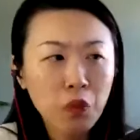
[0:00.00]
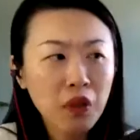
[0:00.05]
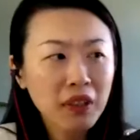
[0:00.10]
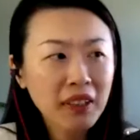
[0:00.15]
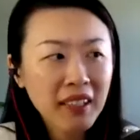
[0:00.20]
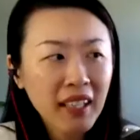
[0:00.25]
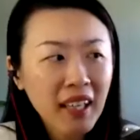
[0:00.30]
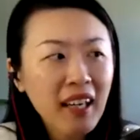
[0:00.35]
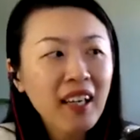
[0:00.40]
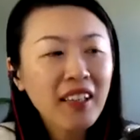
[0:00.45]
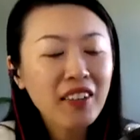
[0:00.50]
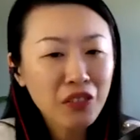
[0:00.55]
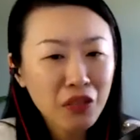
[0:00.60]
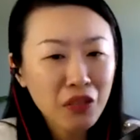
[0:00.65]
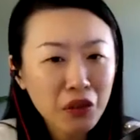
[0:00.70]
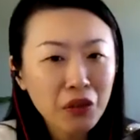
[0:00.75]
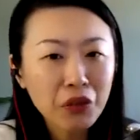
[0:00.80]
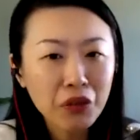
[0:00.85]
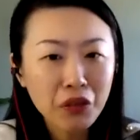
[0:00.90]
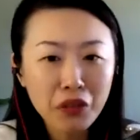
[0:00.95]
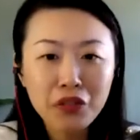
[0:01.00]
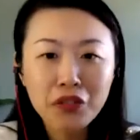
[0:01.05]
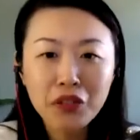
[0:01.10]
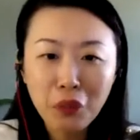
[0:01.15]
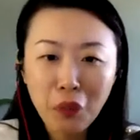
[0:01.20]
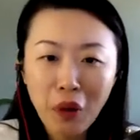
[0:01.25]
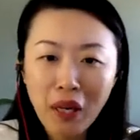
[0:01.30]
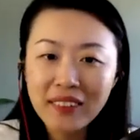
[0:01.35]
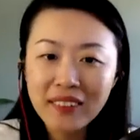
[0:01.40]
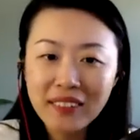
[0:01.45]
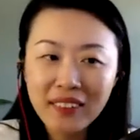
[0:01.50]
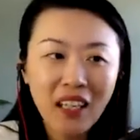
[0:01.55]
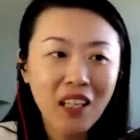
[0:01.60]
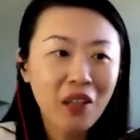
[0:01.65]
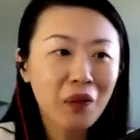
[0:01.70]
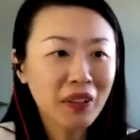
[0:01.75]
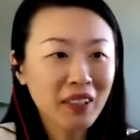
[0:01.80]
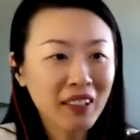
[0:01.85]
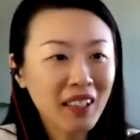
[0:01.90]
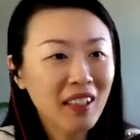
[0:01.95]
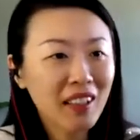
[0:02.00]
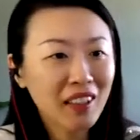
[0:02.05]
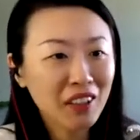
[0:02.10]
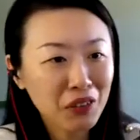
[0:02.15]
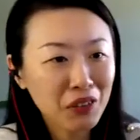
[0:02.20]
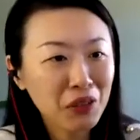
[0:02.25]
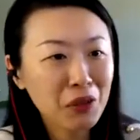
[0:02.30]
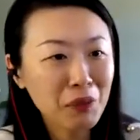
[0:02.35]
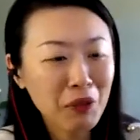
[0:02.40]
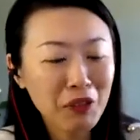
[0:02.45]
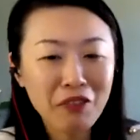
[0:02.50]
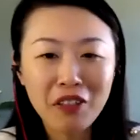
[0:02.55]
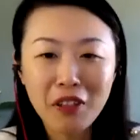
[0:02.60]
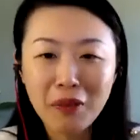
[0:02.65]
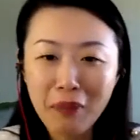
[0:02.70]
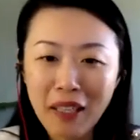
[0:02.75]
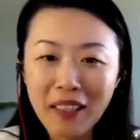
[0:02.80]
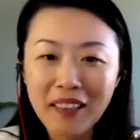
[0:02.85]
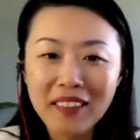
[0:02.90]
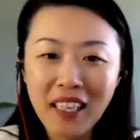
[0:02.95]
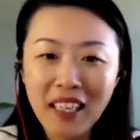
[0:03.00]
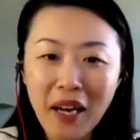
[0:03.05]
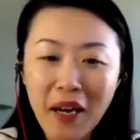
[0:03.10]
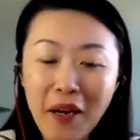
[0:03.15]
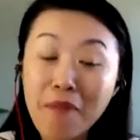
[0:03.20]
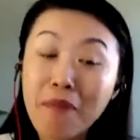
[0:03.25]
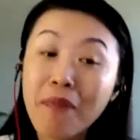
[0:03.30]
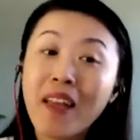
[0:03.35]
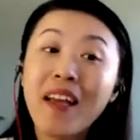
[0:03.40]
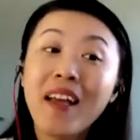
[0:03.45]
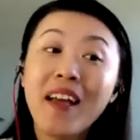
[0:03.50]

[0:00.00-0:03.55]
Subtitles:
what can I do during the wind down? What can I do before bedtime?